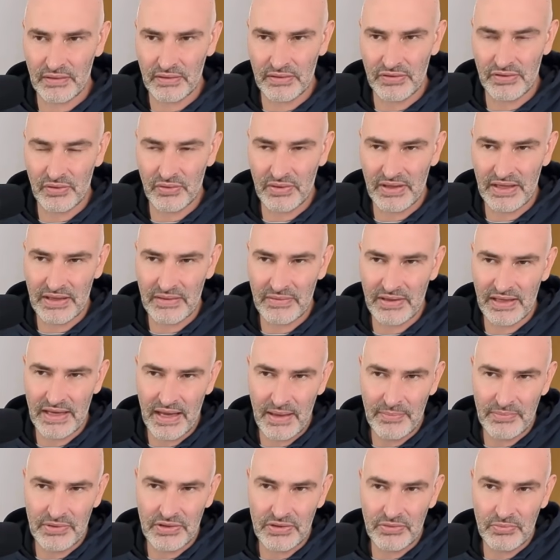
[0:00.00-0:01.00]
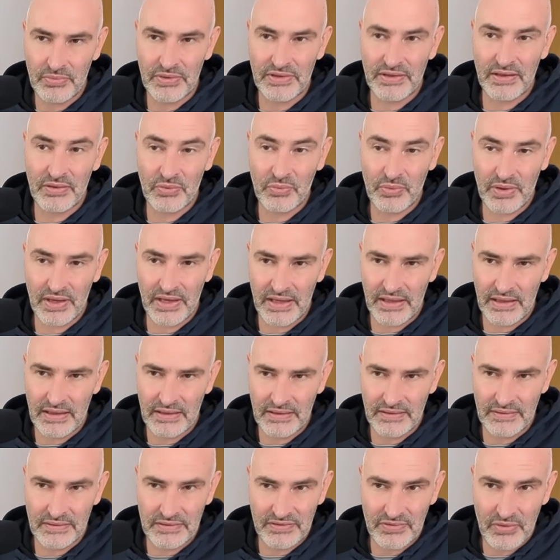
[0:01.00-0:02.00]
So he recaptures with the queen,
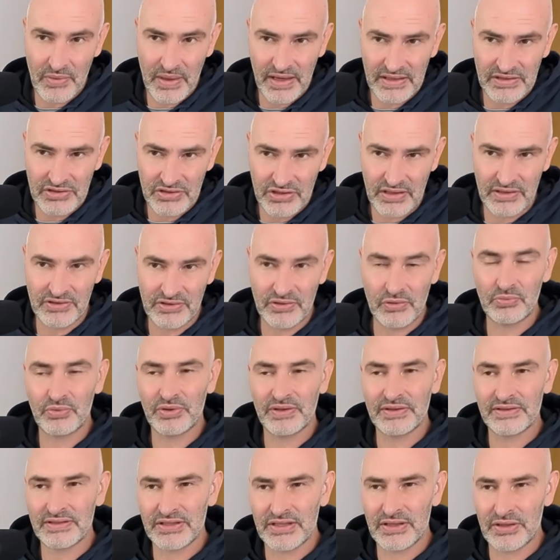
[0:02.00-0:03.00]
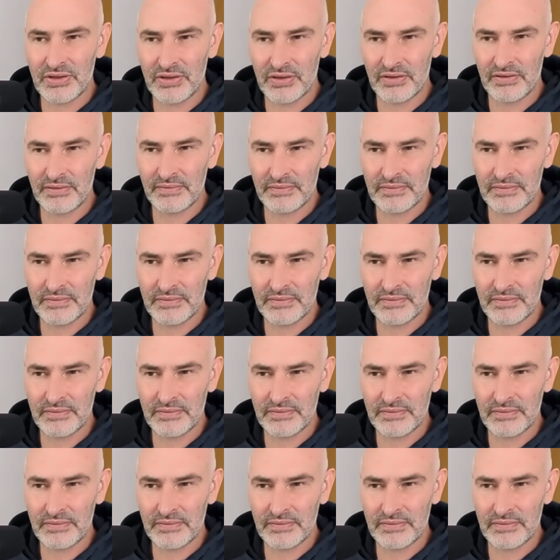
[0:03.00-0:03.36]
so I exchange the queens here.